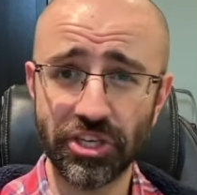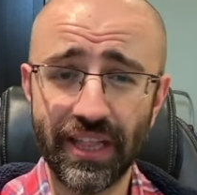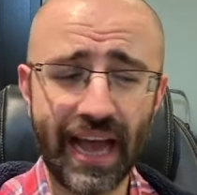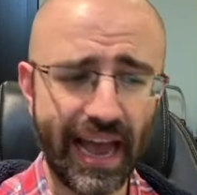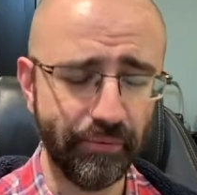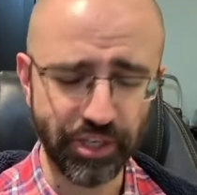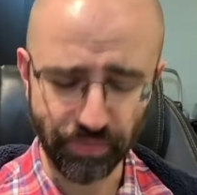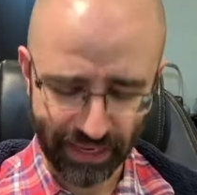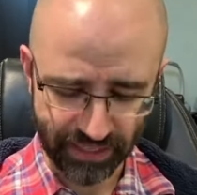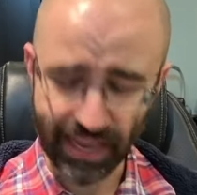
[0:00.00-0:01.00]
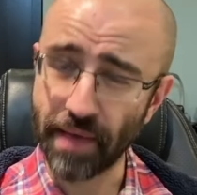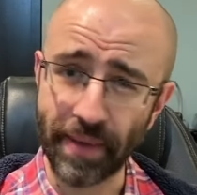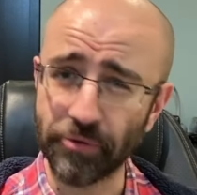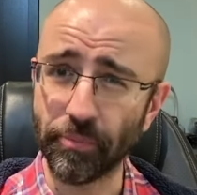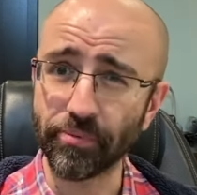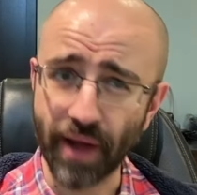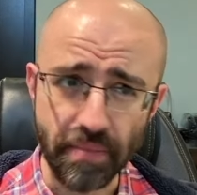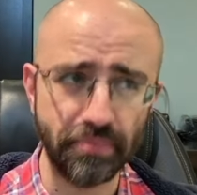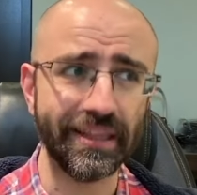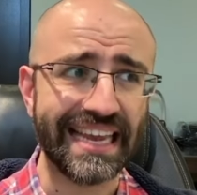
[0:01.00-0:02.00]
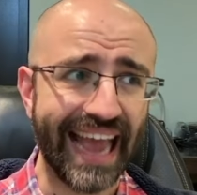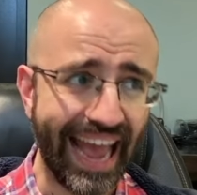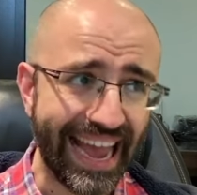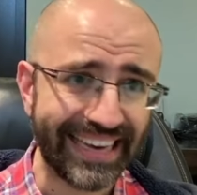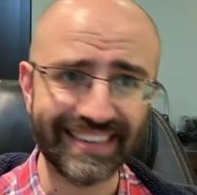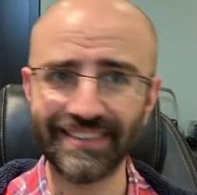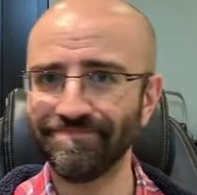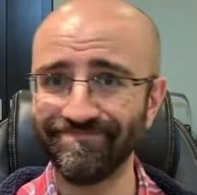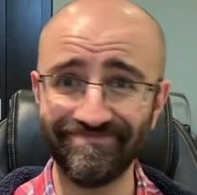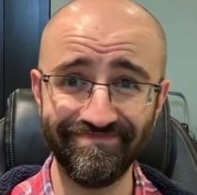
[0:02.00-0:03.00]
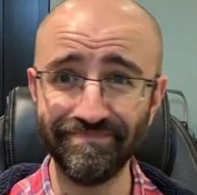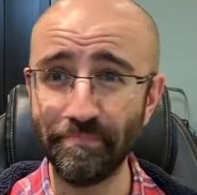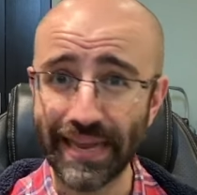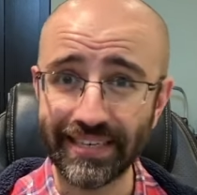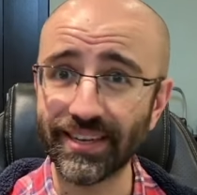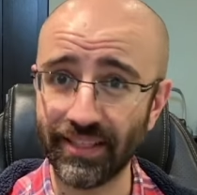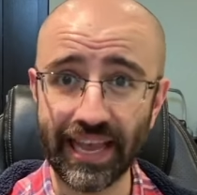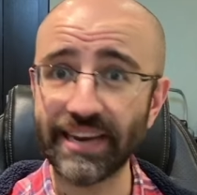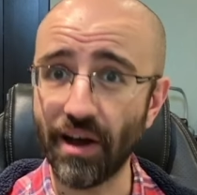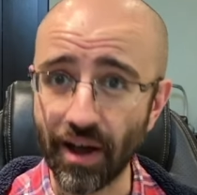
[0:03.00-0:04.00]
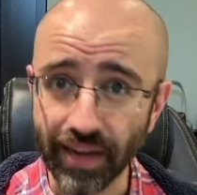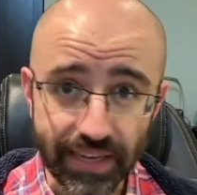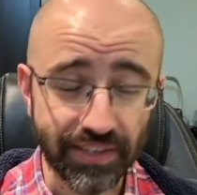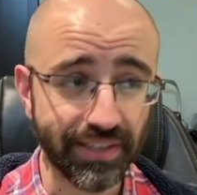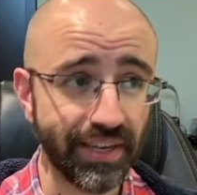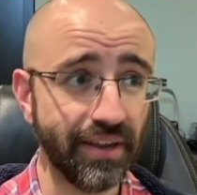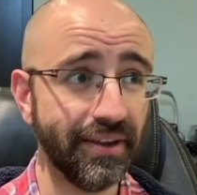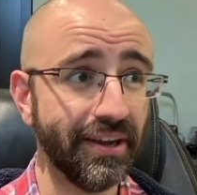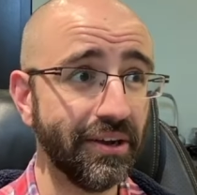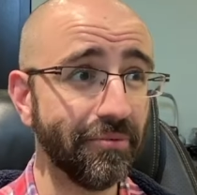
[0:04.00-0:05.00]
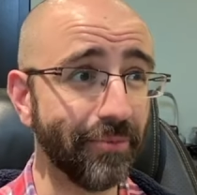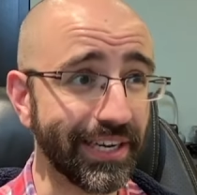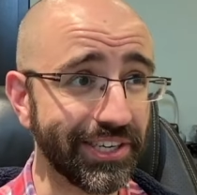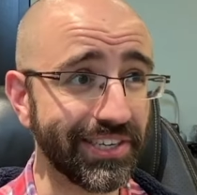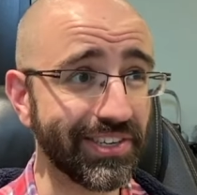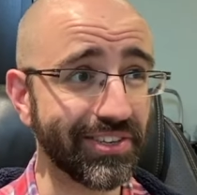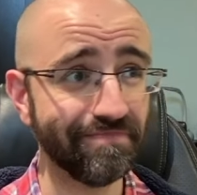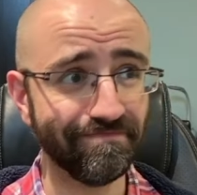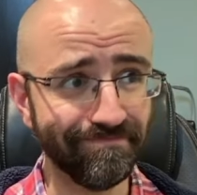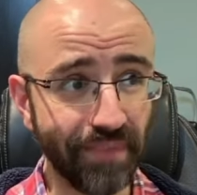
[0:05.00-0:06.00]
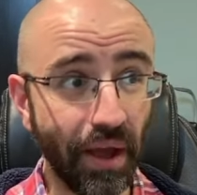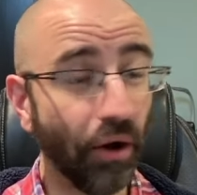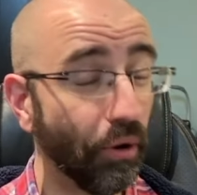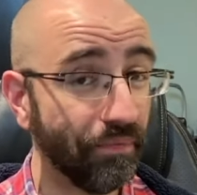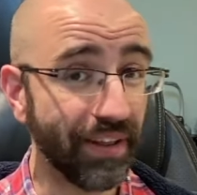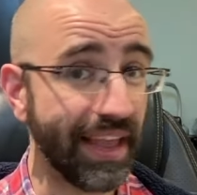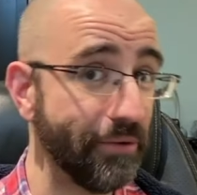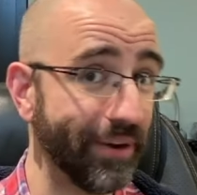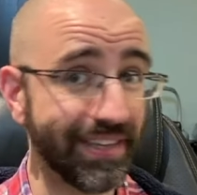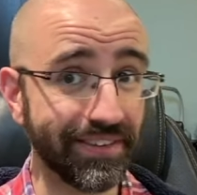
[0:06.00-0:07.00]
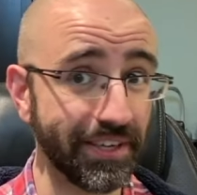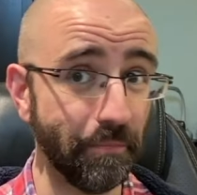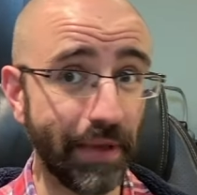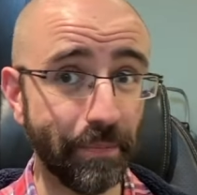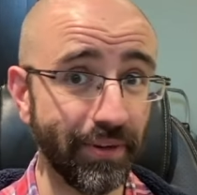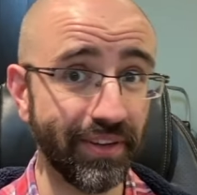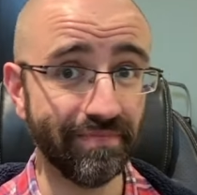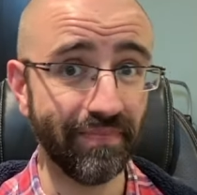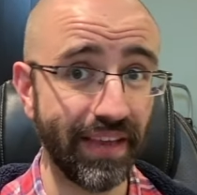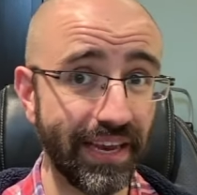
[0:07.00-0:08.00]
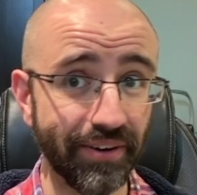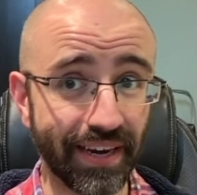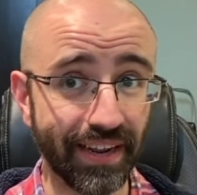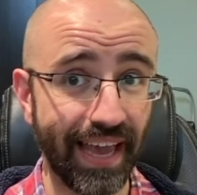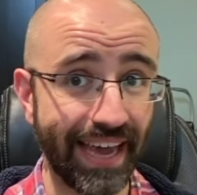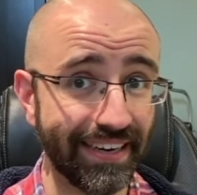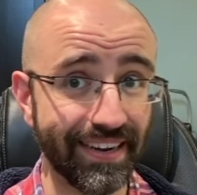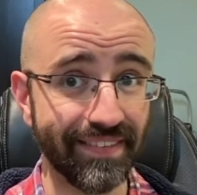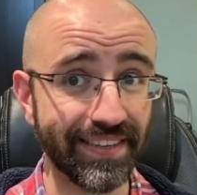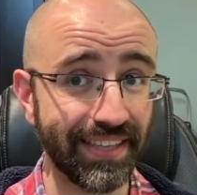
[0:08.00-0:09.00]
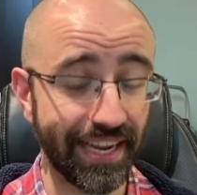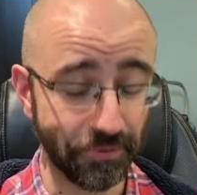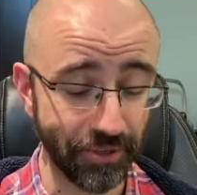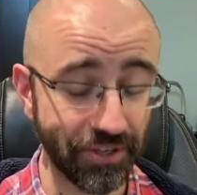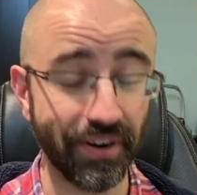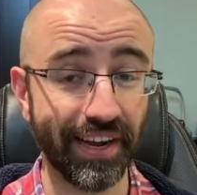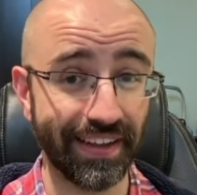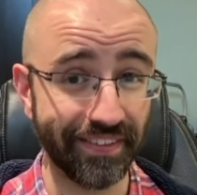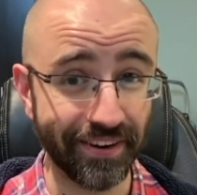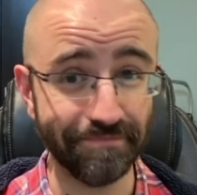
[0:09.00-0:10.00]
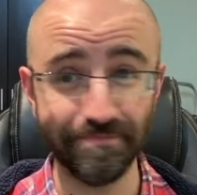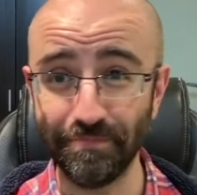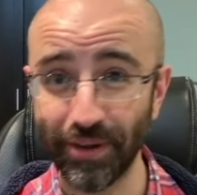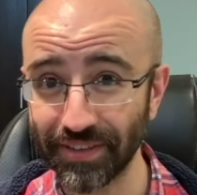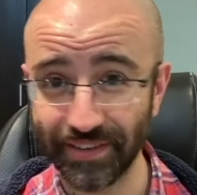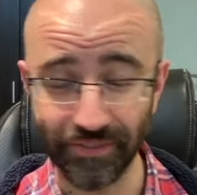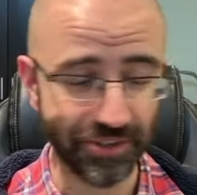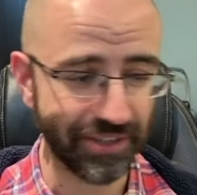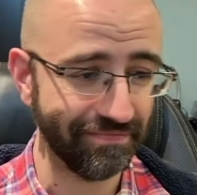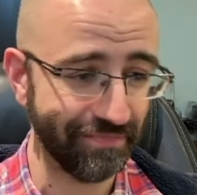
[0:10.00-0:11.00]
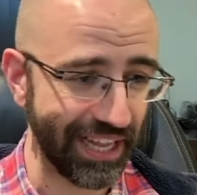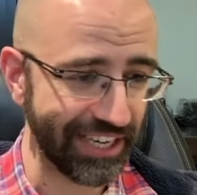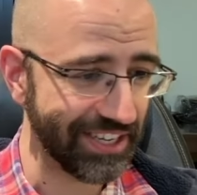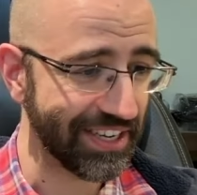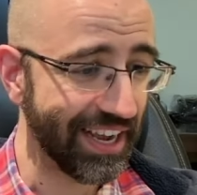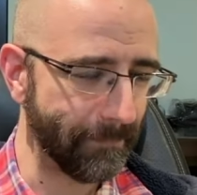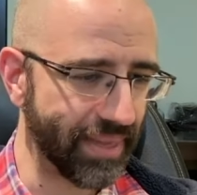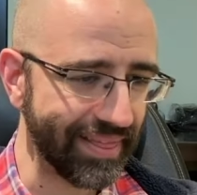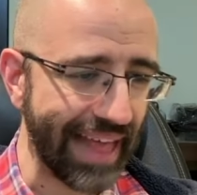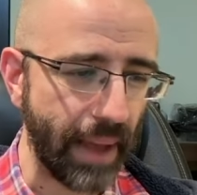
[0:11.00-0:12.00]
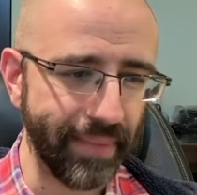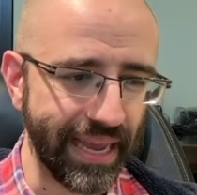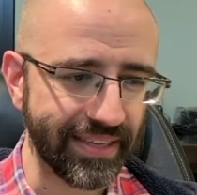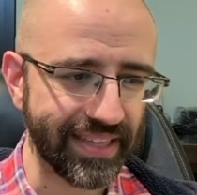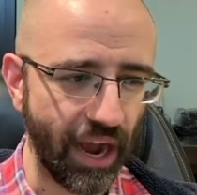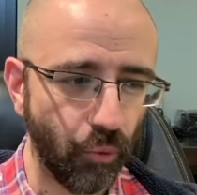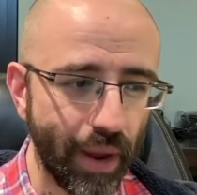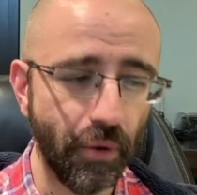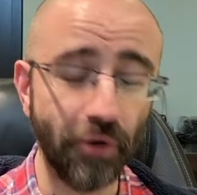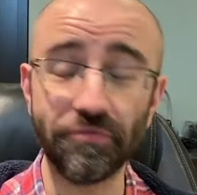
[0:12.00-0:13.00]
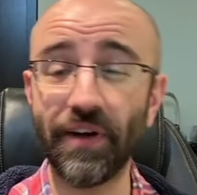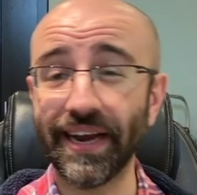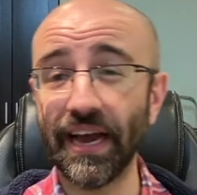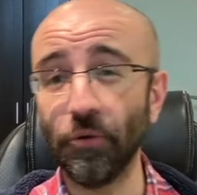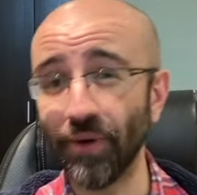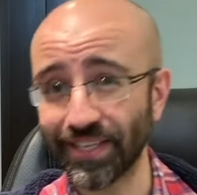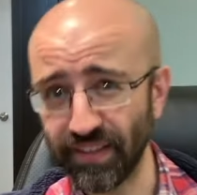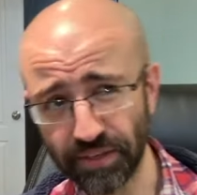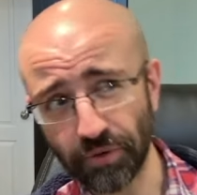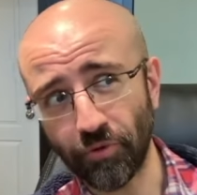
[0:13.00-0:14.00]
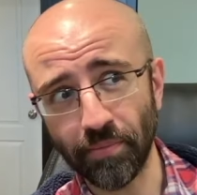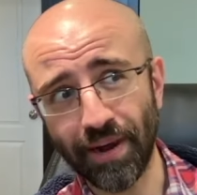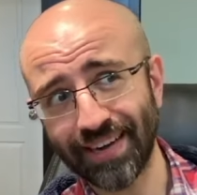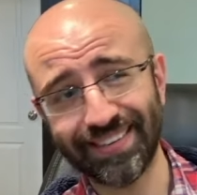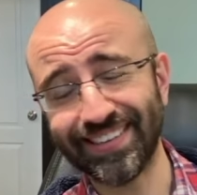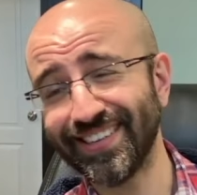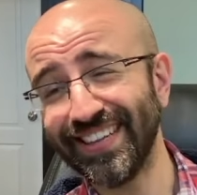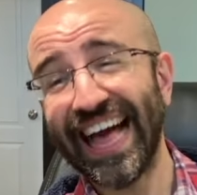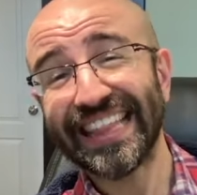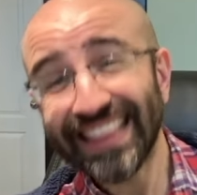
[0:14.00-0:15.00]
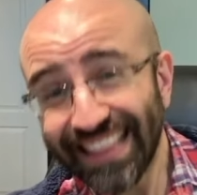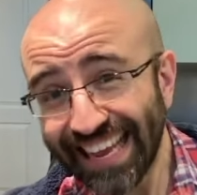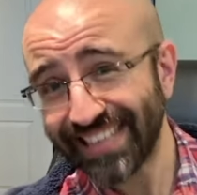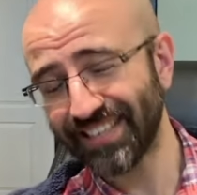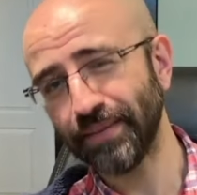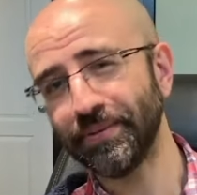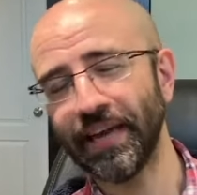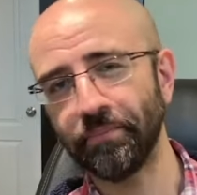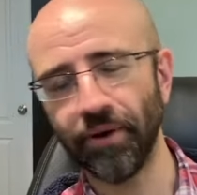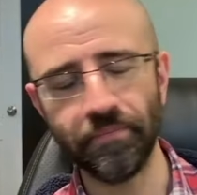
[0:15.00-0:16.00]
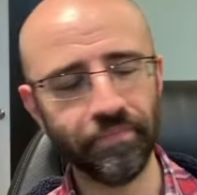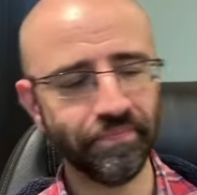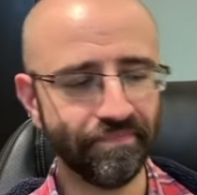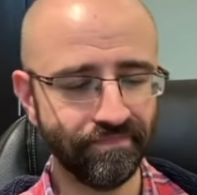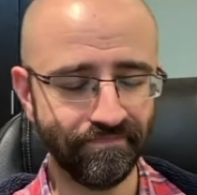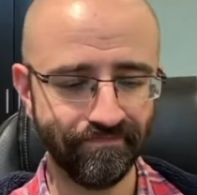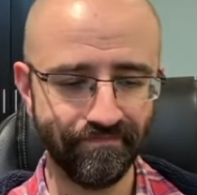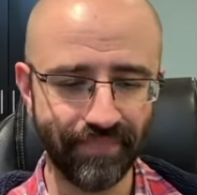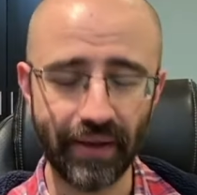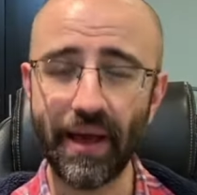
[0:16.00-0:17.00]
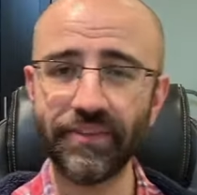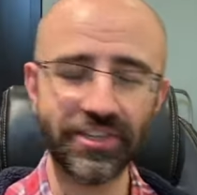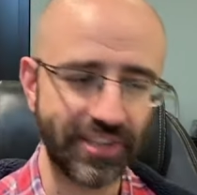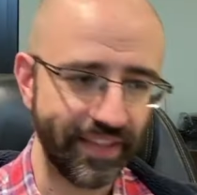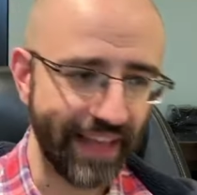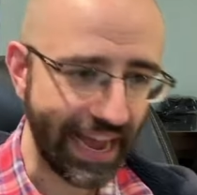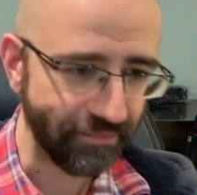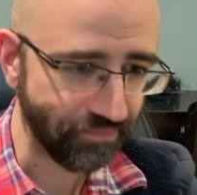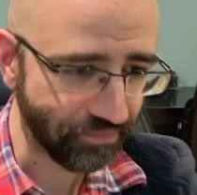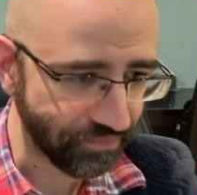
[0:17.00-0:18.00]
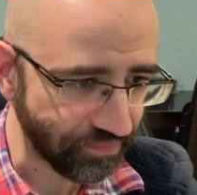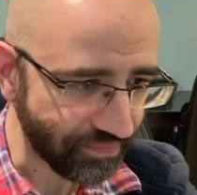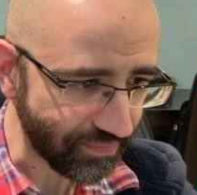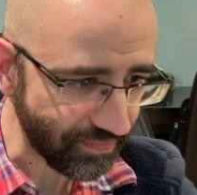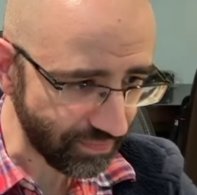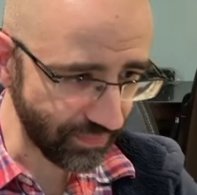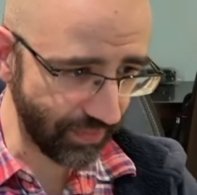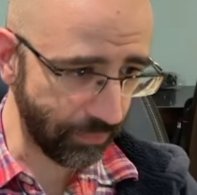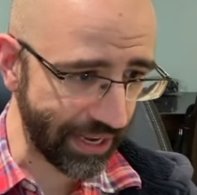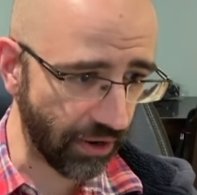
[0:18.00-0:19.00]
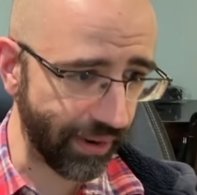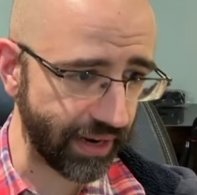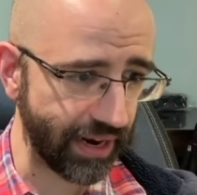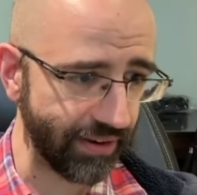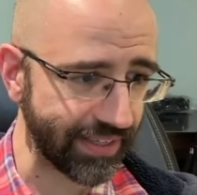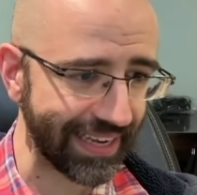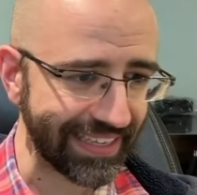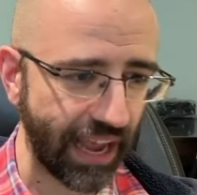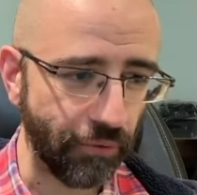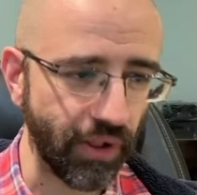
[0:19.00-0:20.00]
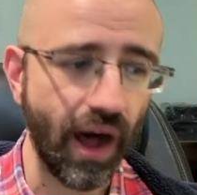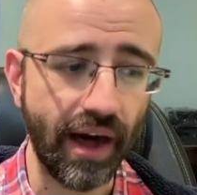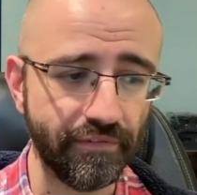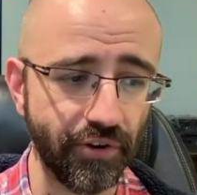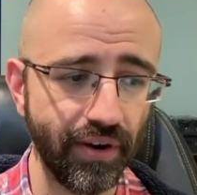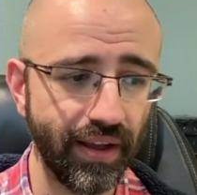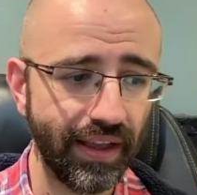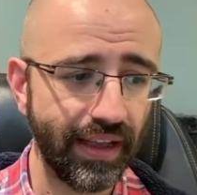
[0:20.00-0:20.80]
July, which means the campaign will probably end mid to late August, which is hopefully when some people here in Canada and the States will start getting their multiverse pledges. But that means that we won't find out what's in this core box until at least September. Now, having said that, we go on here, it says it will offer